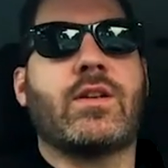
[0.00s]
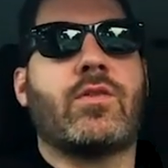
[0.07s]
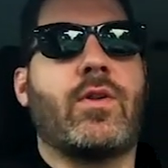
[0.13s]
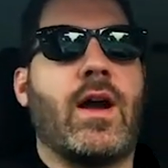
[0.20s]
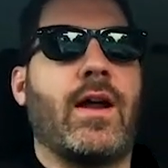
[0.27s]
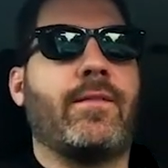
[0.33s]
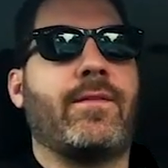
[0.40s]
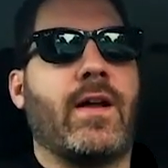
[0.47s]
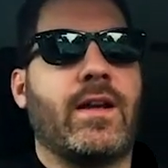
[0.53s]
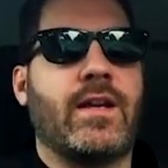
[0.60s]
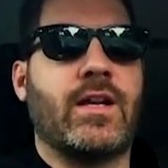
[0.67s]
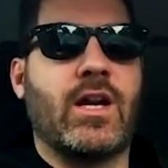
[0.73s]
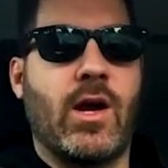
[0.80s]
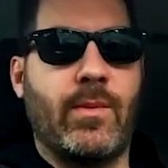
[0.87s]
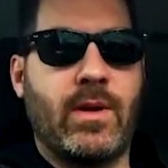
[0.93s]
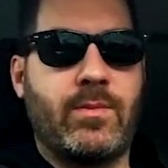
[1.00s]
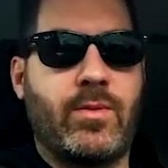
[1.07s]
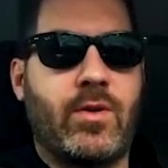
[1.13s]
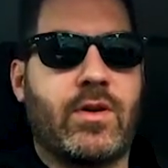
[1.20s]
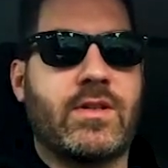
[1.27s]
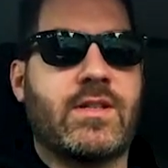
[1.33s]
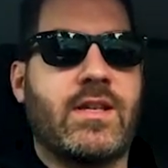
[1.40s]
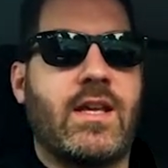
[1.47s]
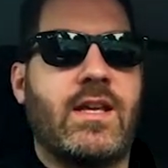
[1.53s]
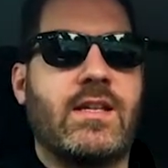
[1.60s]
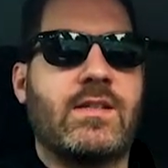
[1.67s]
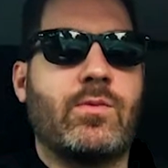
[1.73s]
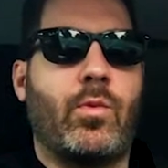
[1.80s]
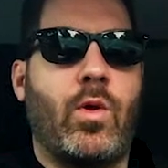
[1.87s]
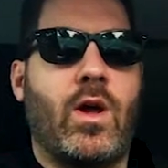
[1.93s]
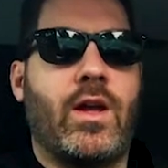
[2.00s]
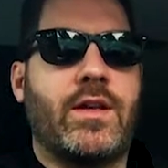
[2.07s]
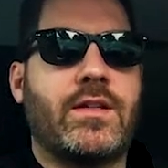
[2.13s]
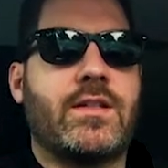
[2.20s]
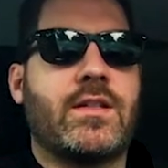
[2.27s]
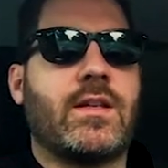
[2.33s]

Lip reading: crowdfunding comic books is what